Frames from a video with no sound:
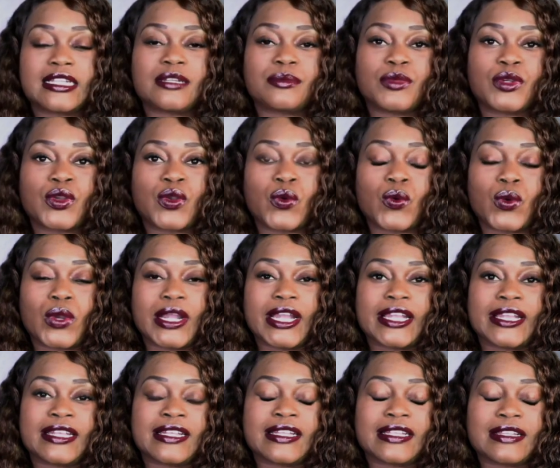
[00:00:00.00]

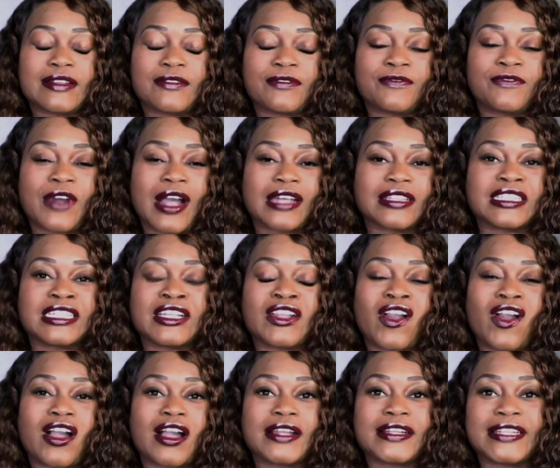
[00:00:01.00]
McCoy, fondly
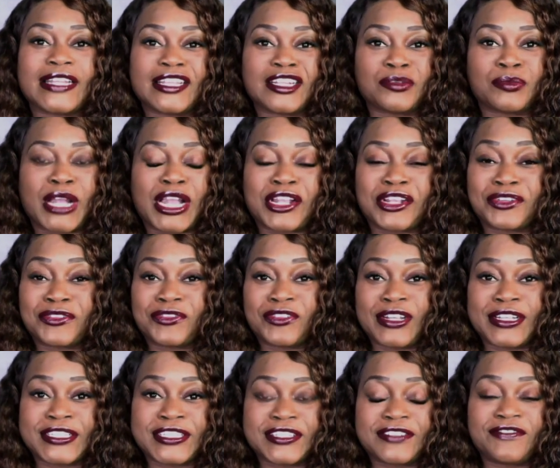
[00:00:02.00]
called Netta by her
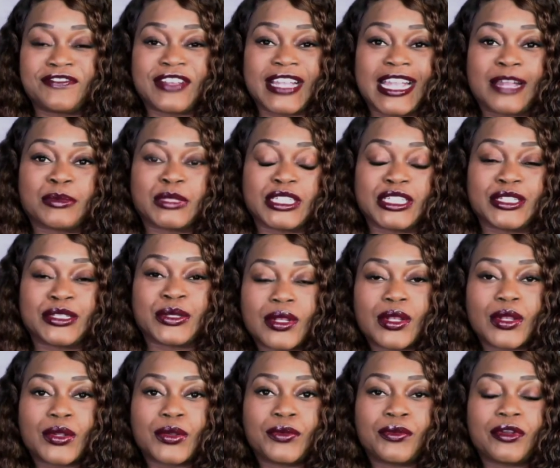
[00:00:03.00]
friends and family,
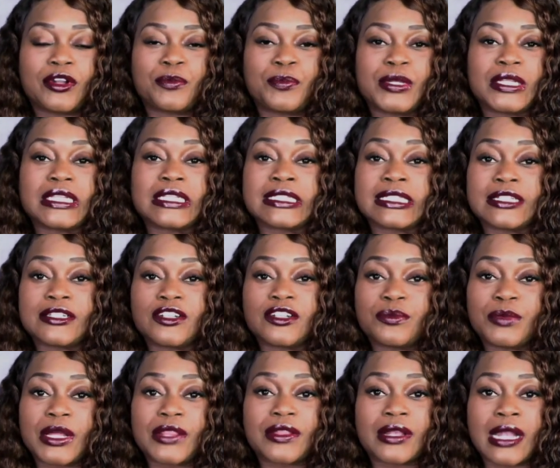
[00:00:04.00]
grew up in a single
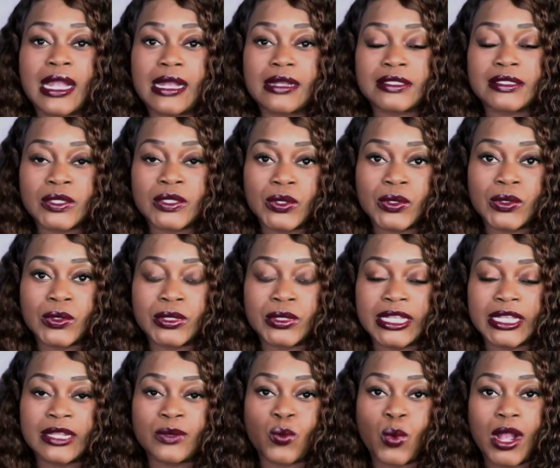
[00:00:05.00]
mother household
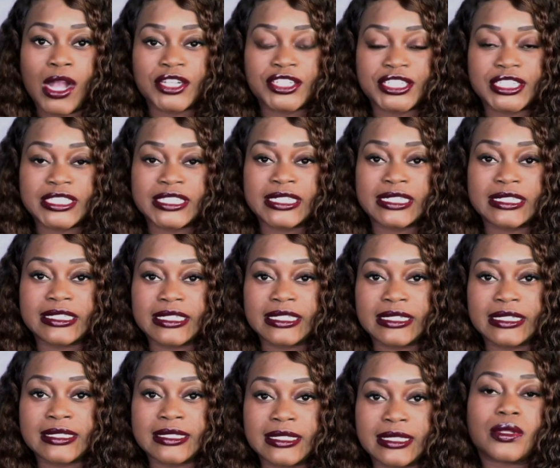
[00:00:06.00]
in Washington,
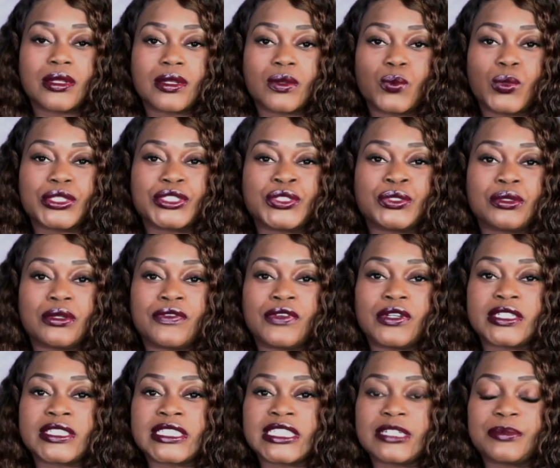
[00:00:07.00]
D.C., with two of her
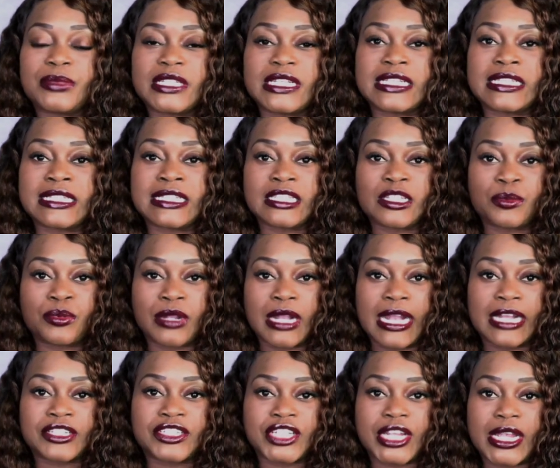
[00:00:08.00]
siblings in the
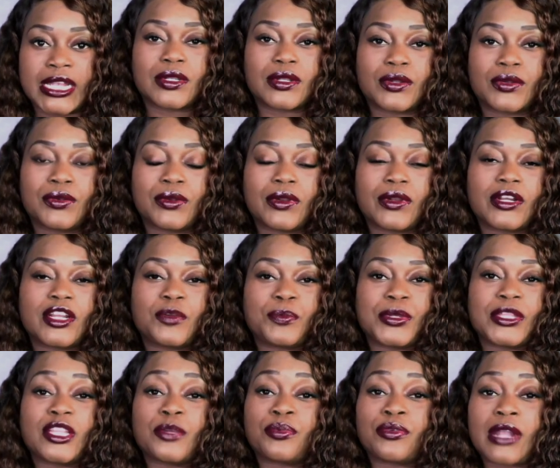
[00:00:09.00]
projects. Growing up
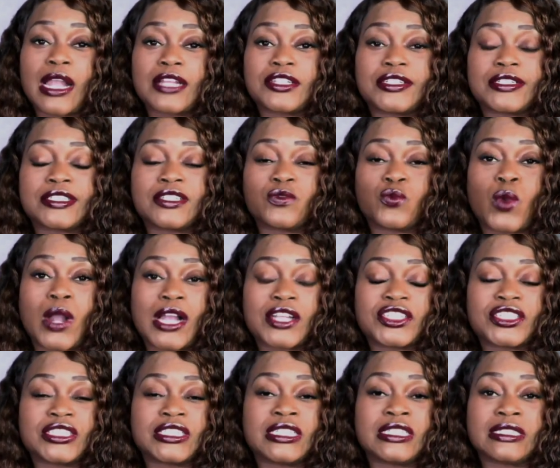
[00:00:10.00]
in the projects of
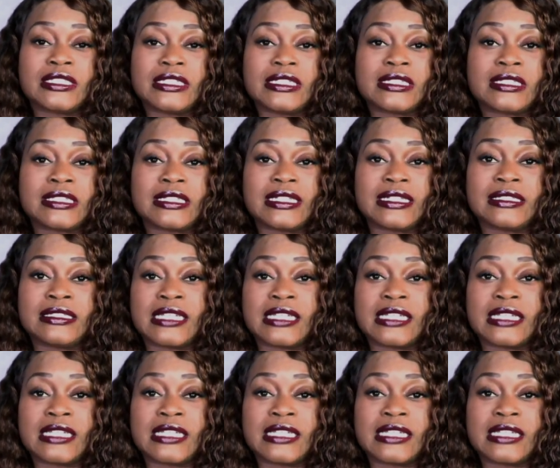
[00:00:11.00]
Washington, D.C.